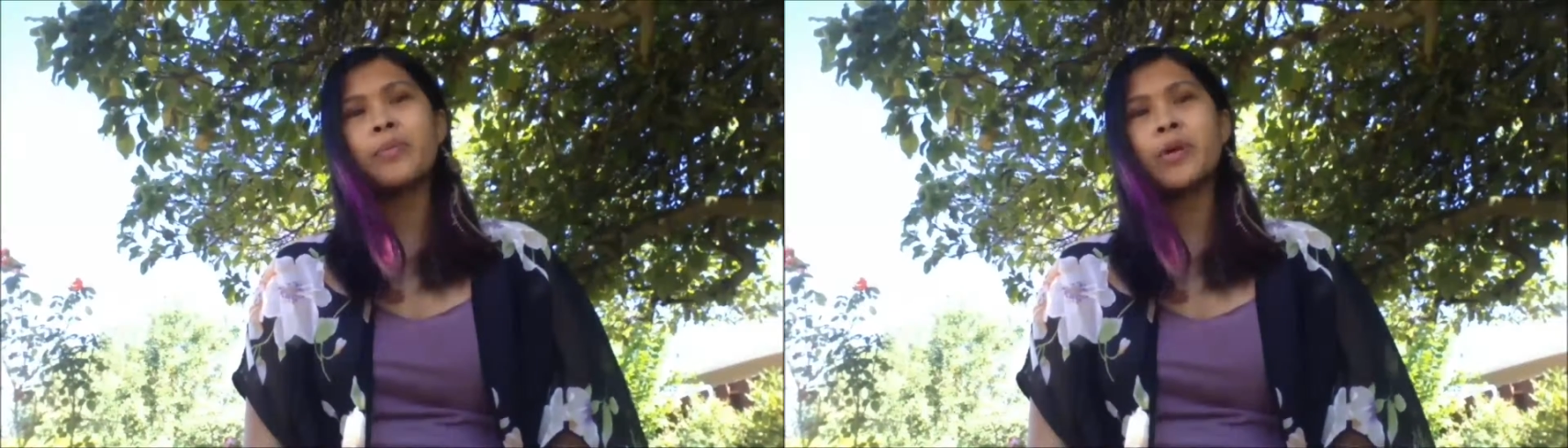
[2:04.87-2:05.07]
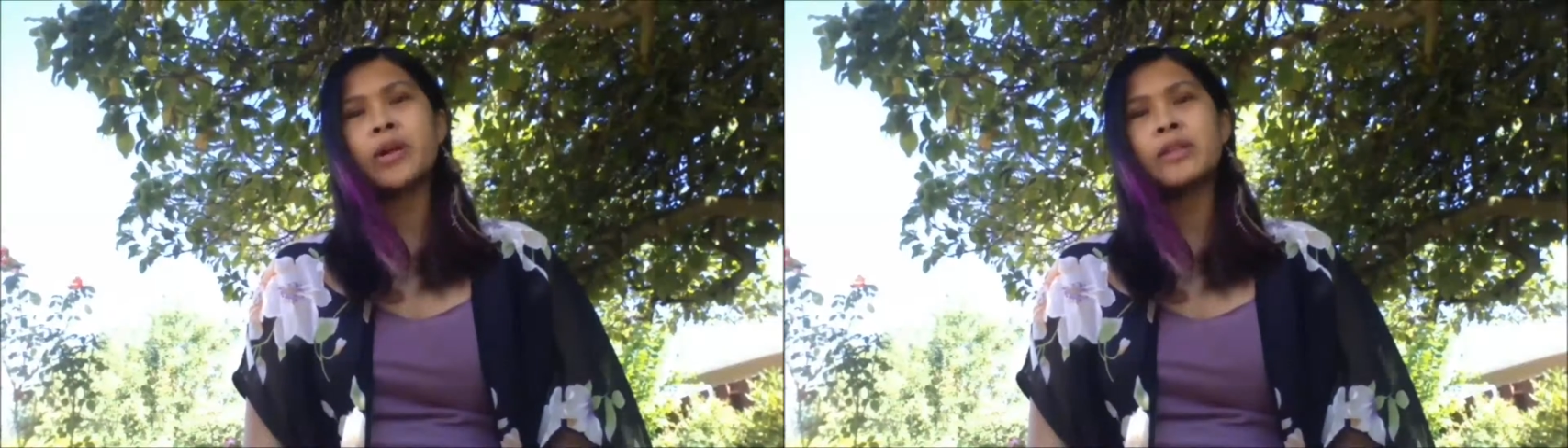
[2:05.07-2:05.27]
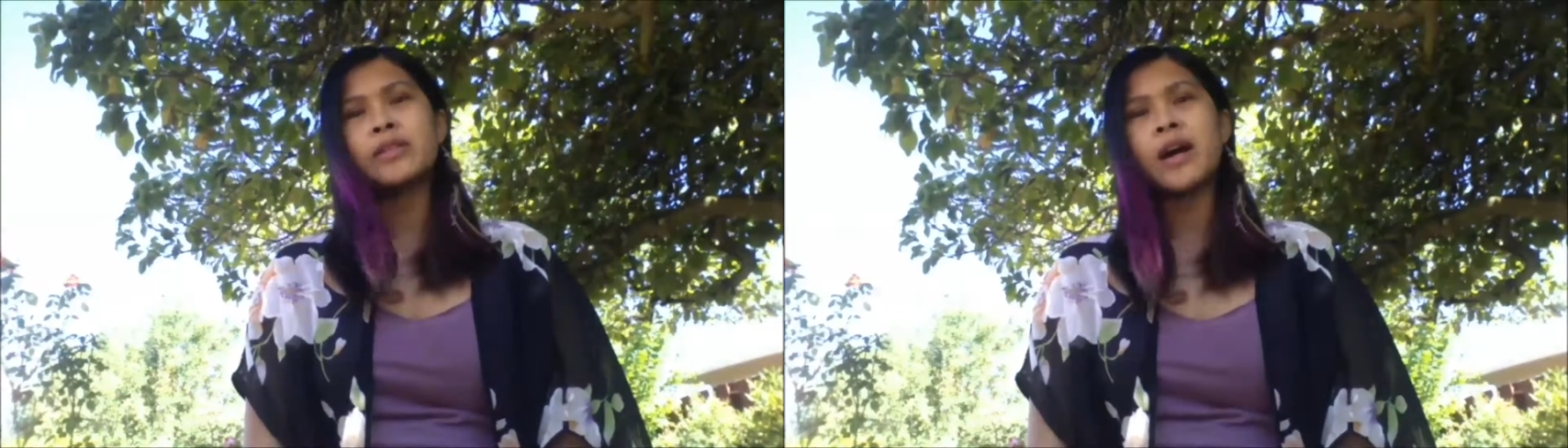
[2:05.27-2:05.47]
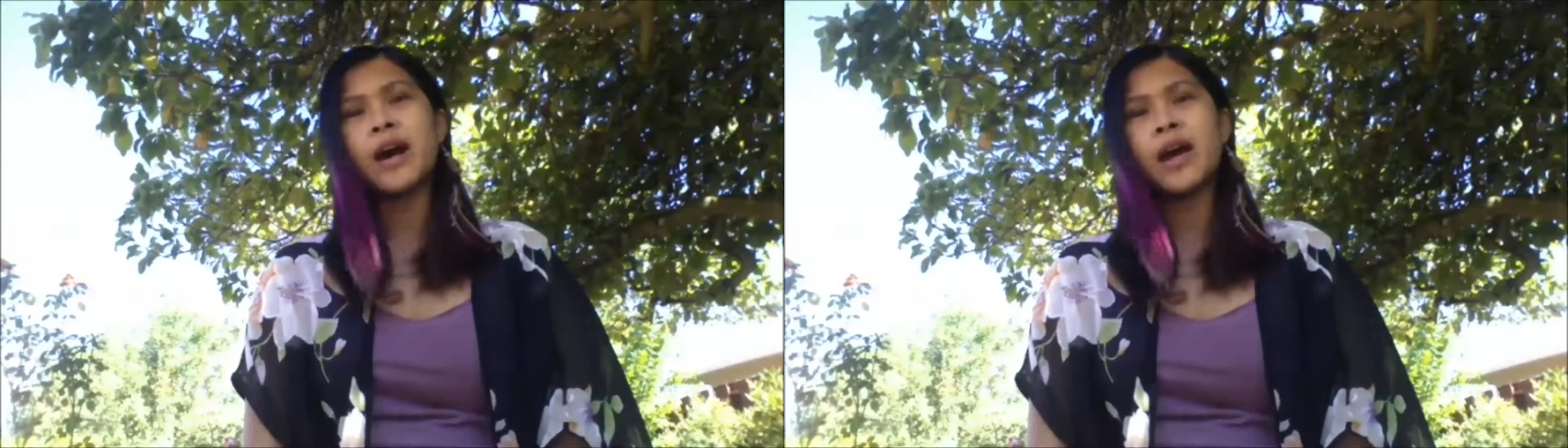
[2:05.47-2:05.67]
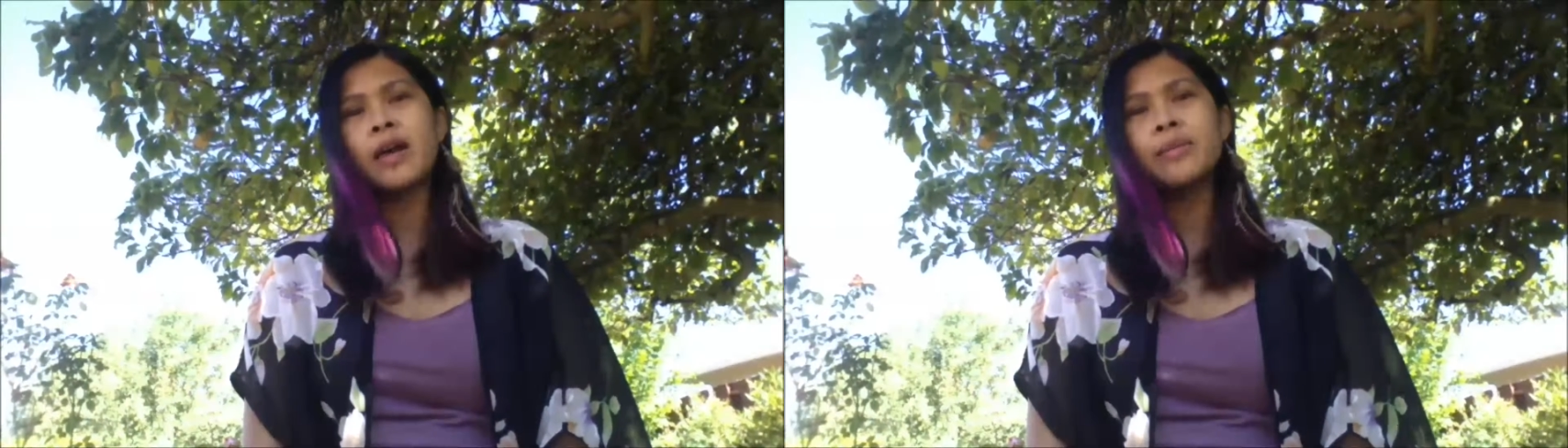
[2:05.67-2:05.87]
point in
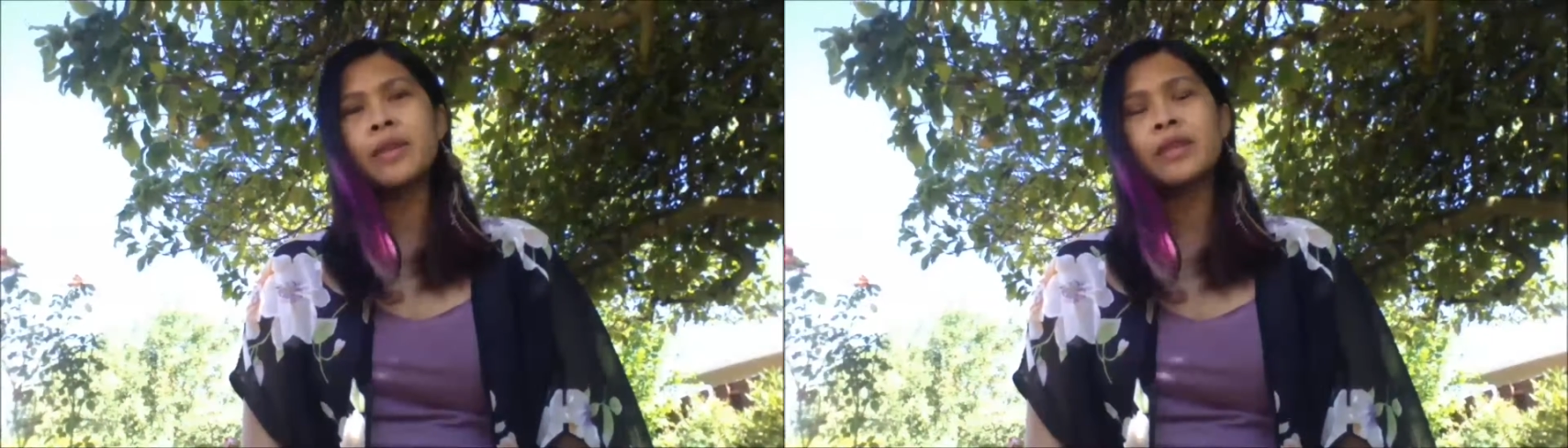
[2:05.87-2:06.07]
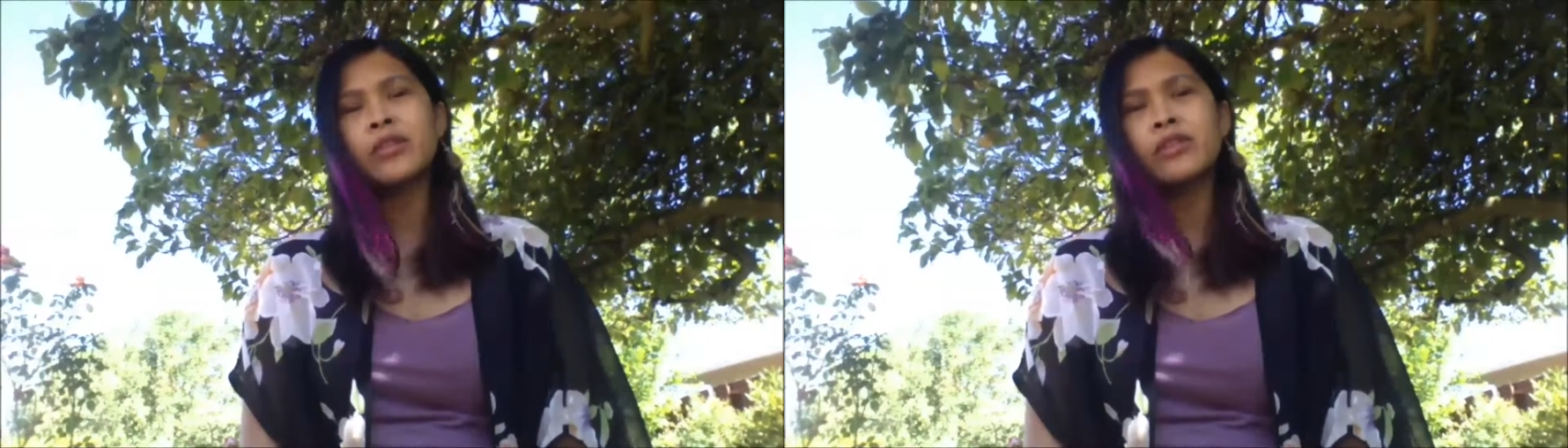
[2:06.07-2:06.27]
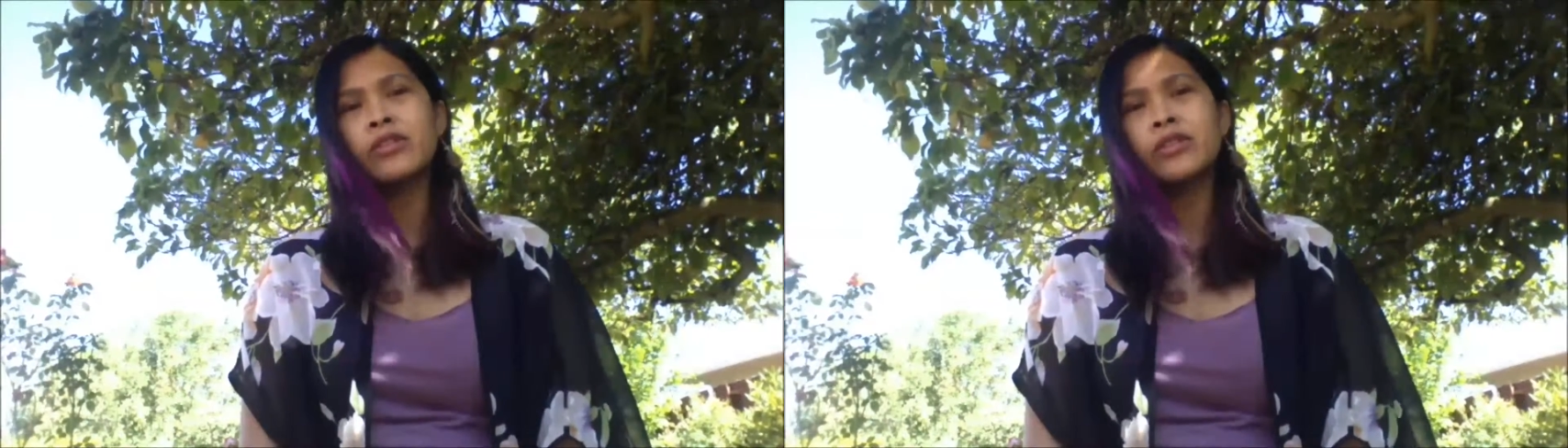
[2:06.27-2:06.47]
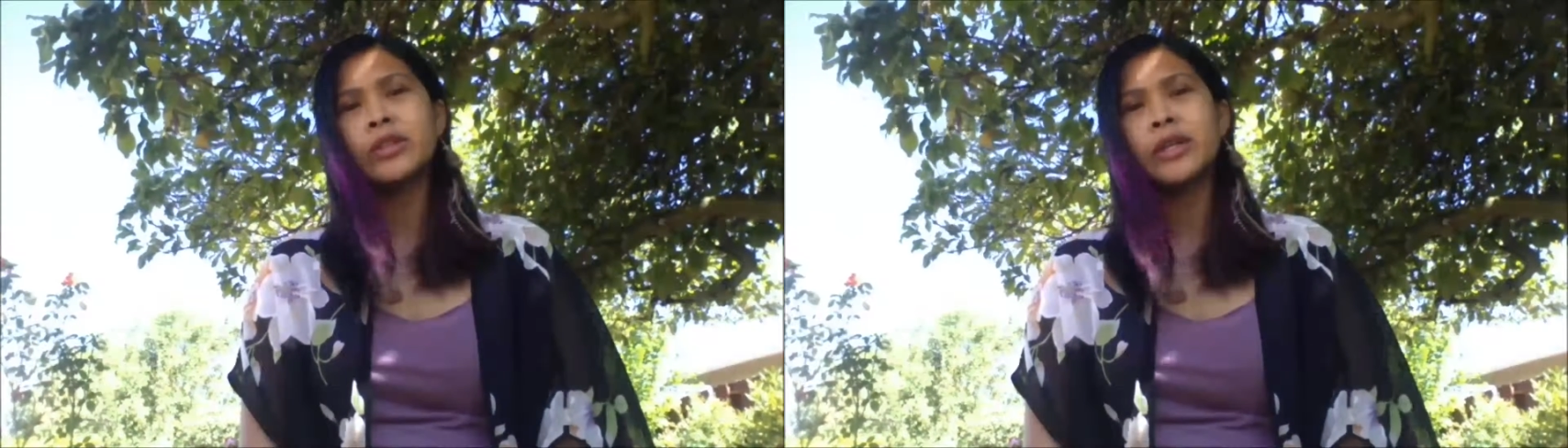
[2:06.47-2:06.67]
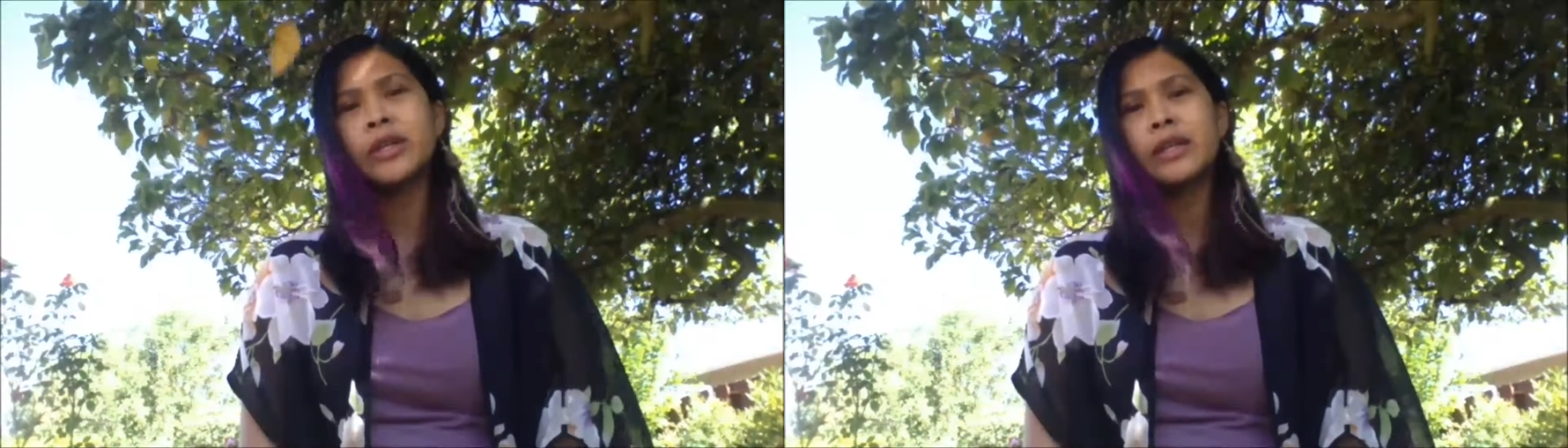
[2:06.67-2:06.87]
time in the
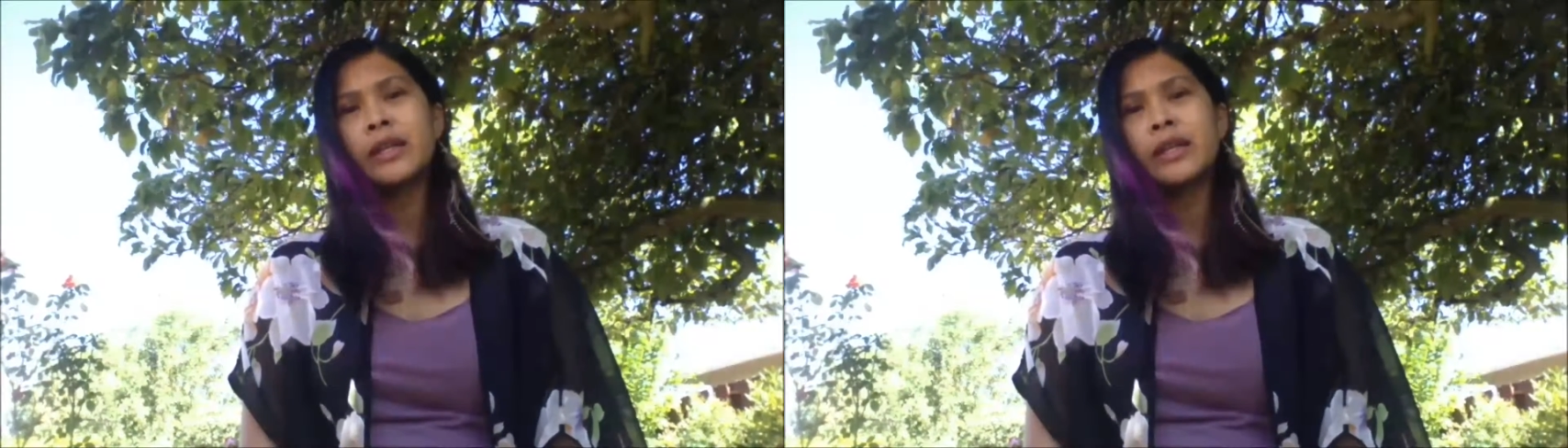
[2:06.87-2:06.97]
early